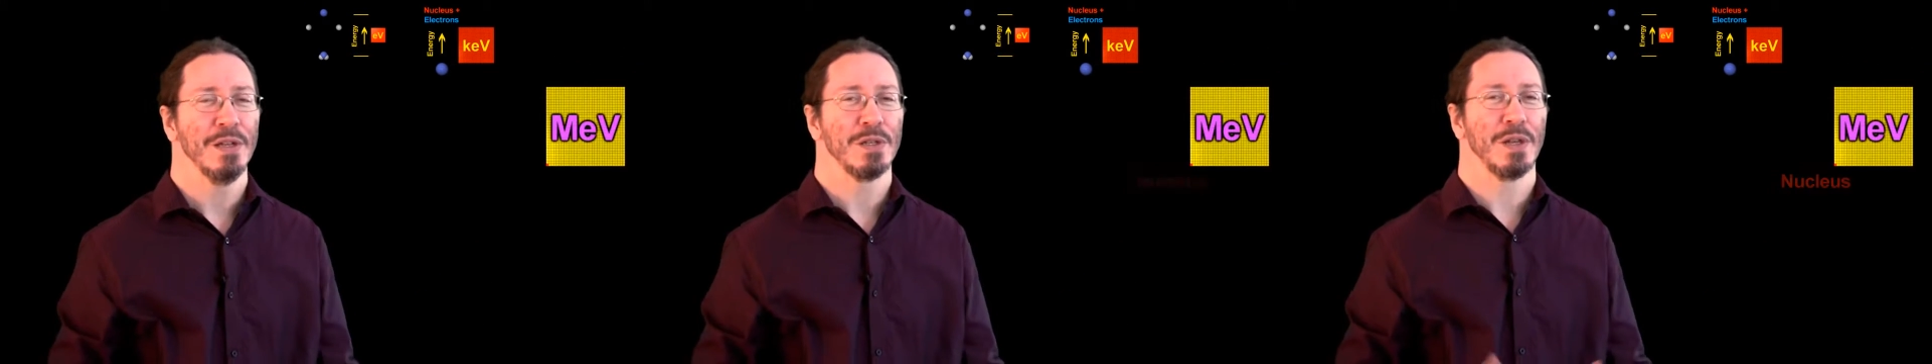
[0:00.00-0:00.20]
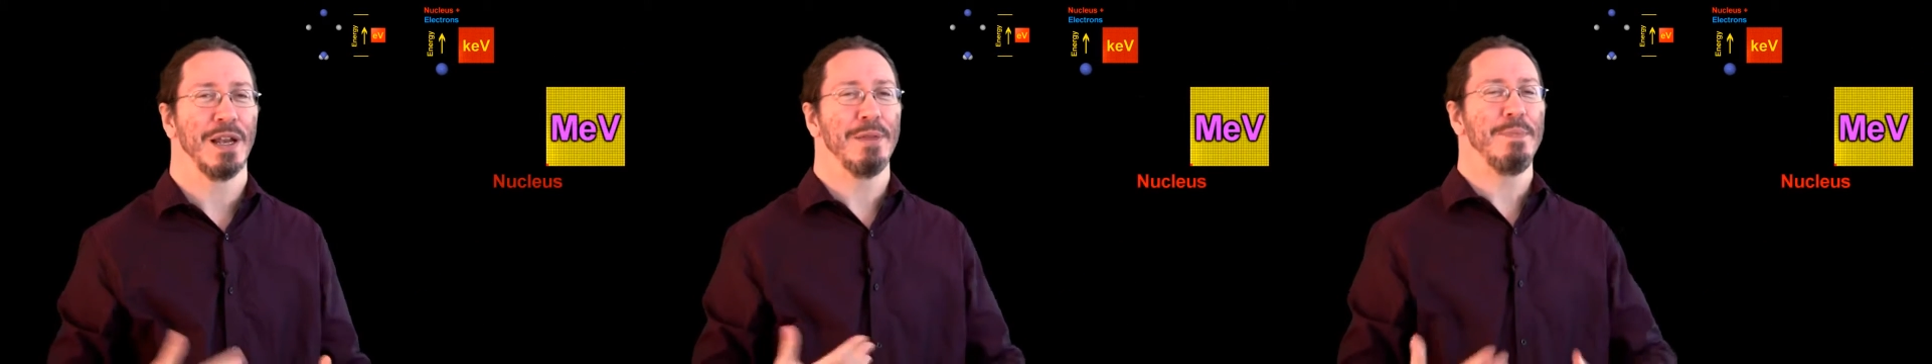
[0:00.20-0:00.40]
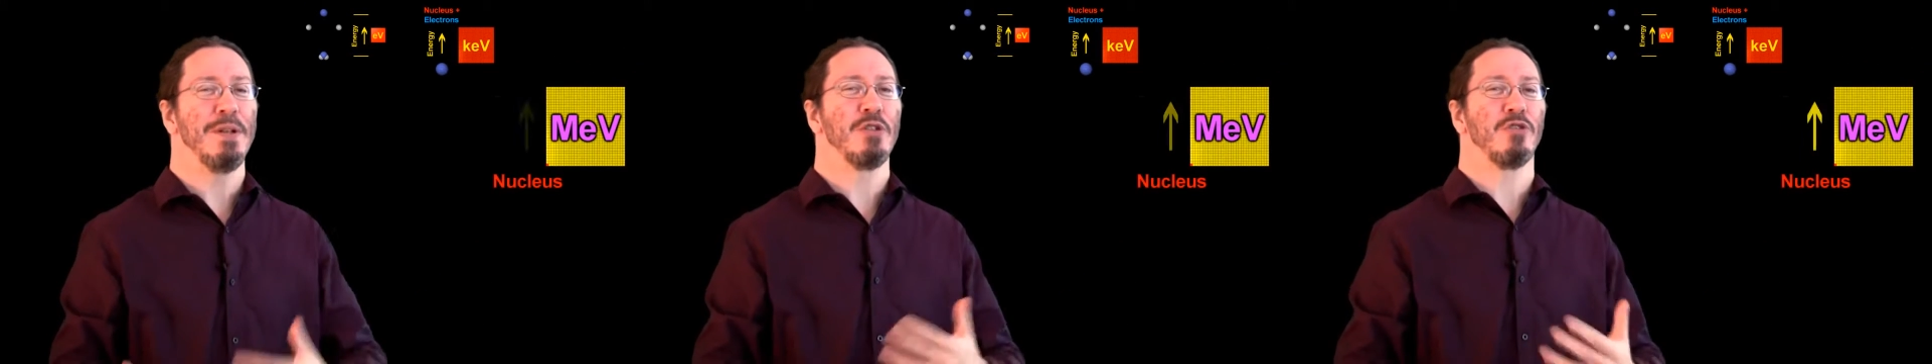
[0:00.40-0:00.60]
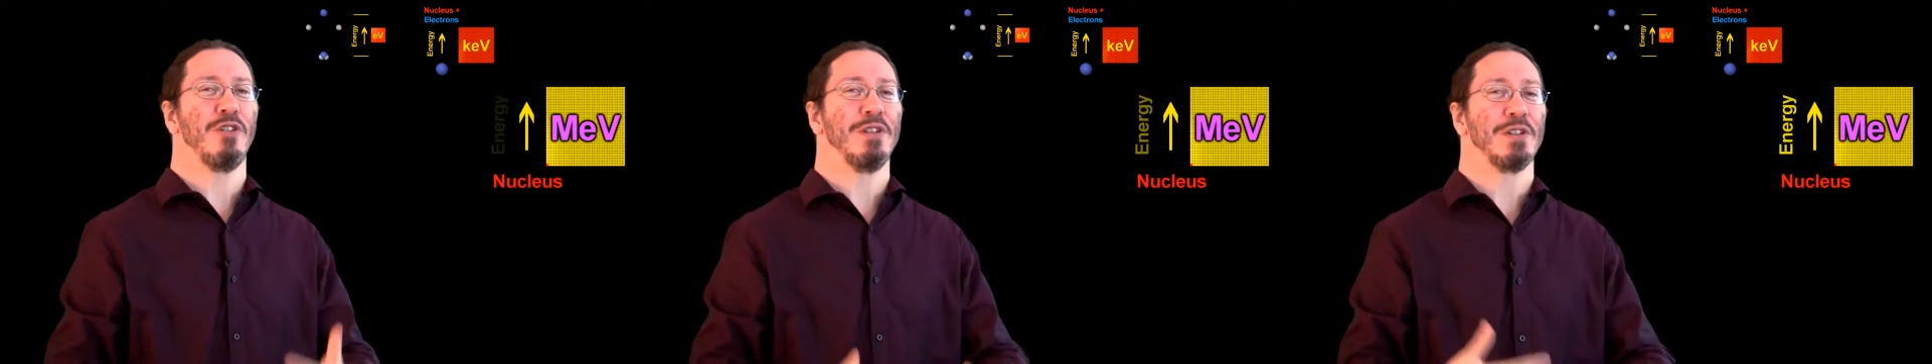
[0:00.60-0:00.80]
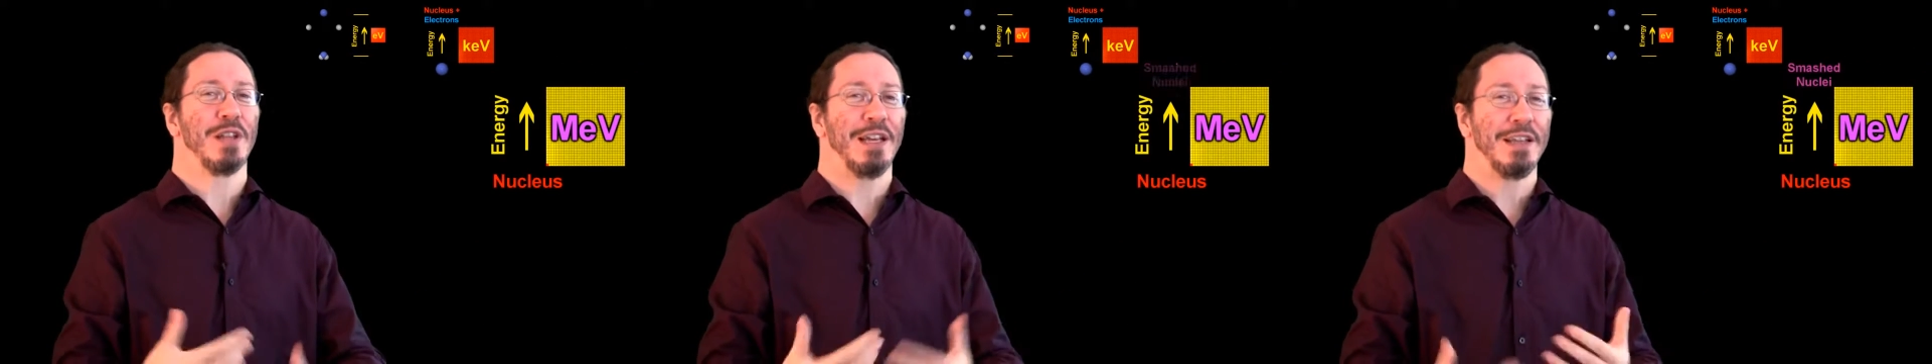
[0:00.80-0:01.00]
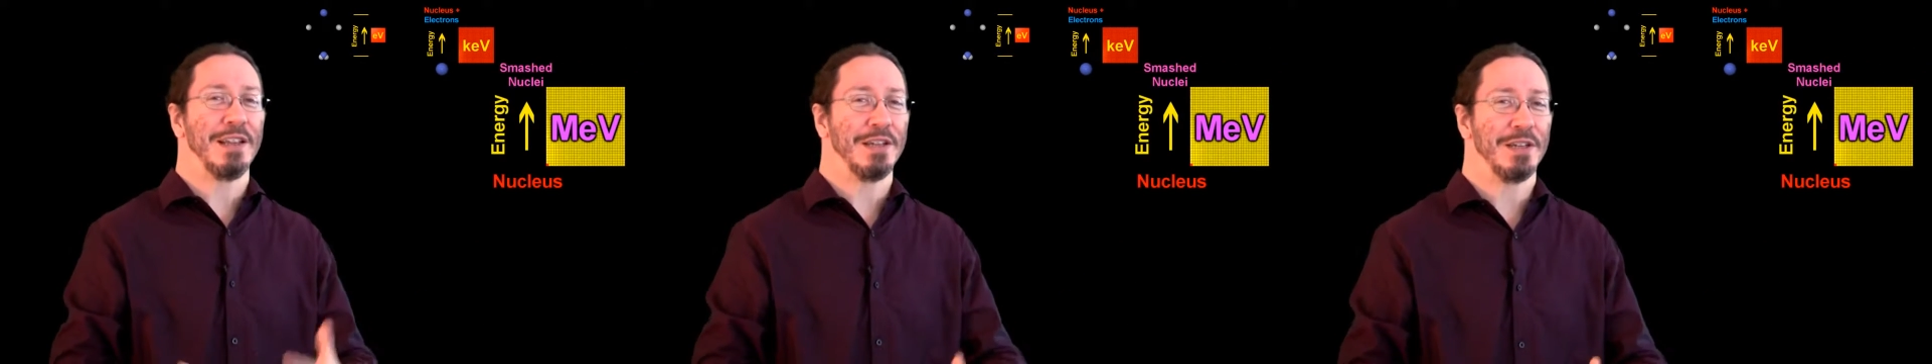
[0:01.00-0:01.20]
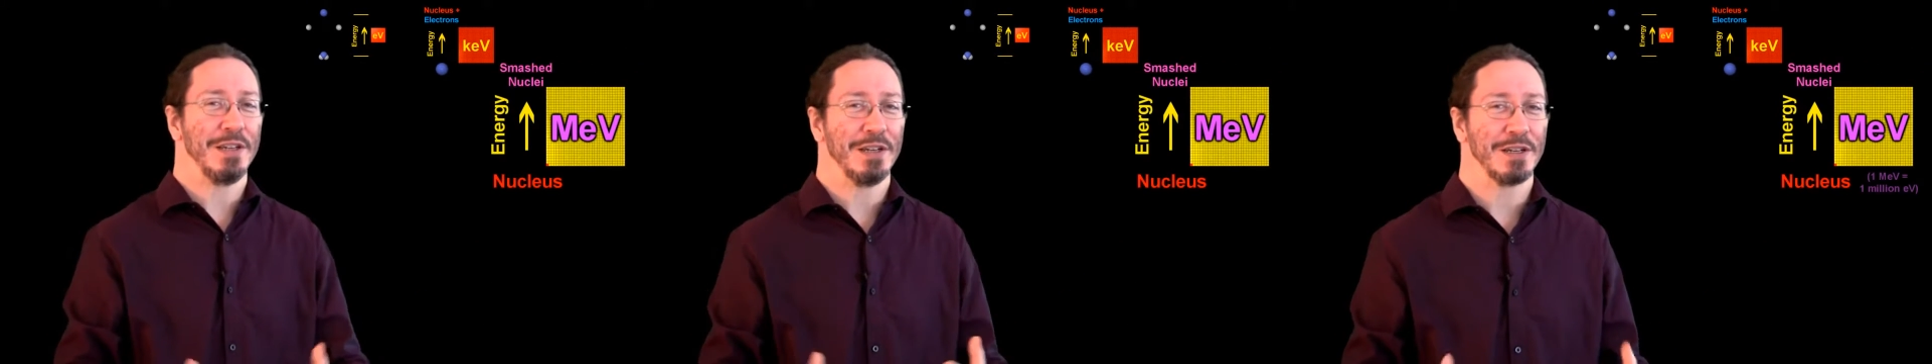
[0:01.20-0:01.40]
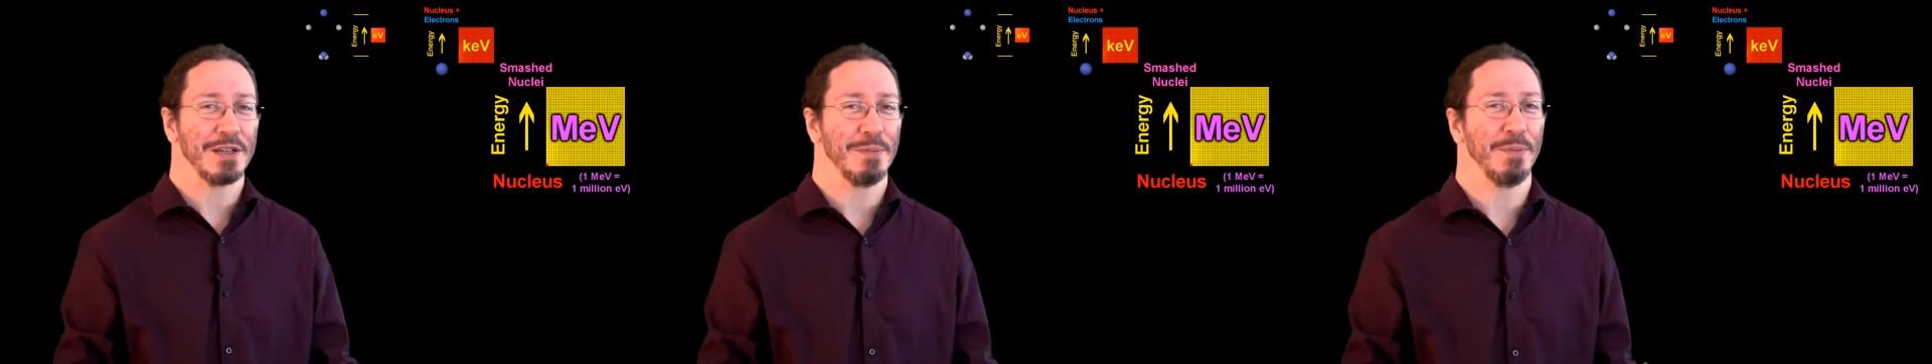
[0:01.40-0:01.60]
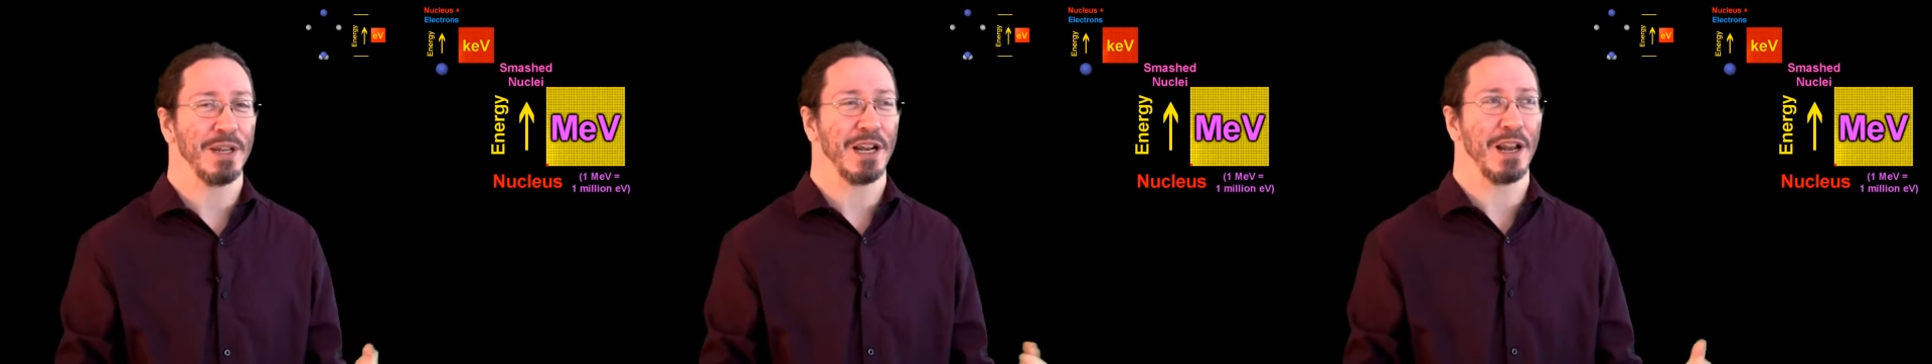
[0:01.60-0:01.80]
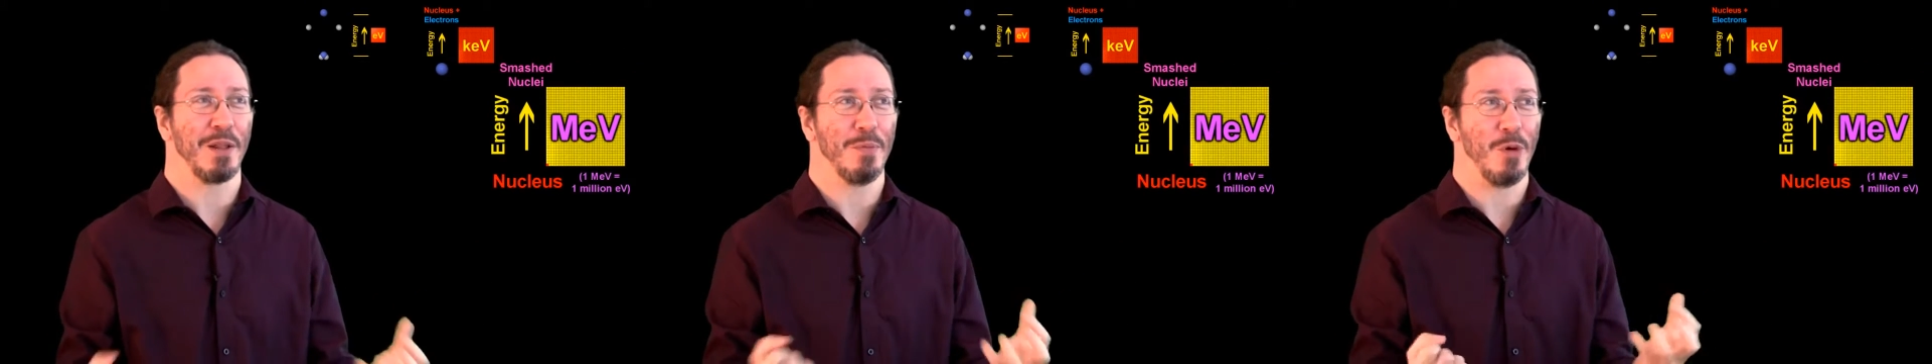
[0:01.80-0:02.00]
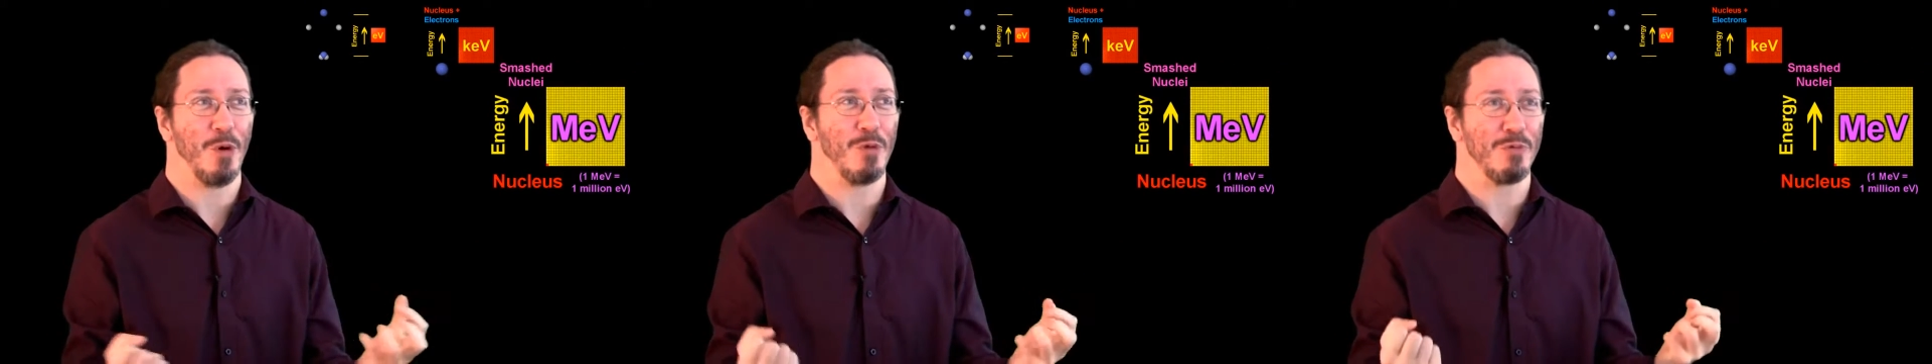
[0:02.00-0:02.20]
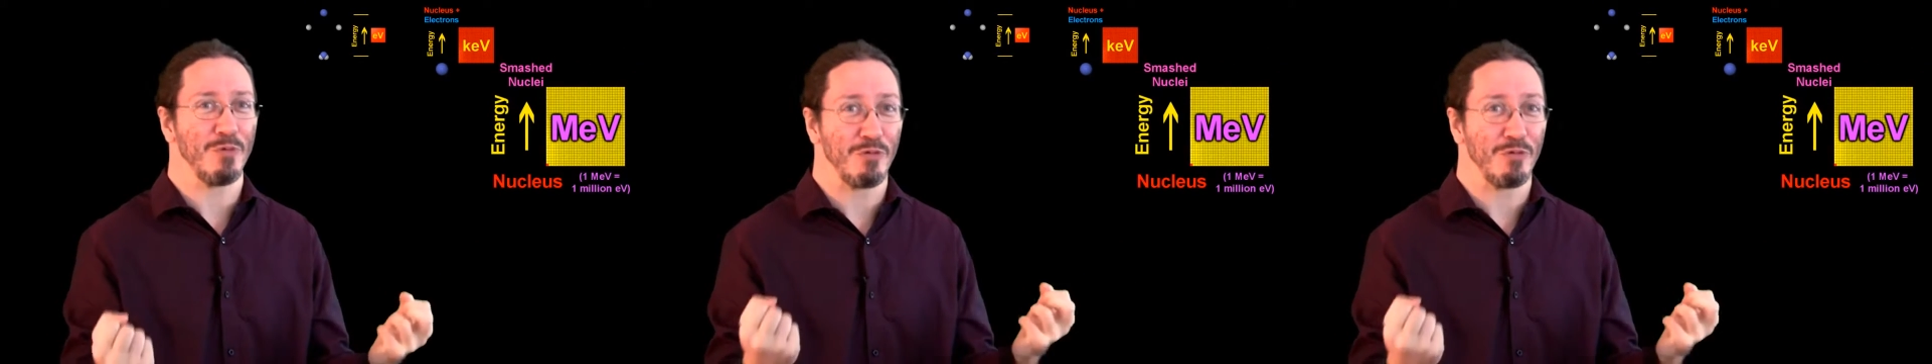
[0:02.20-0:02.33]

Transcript: so let me translate this into something a little more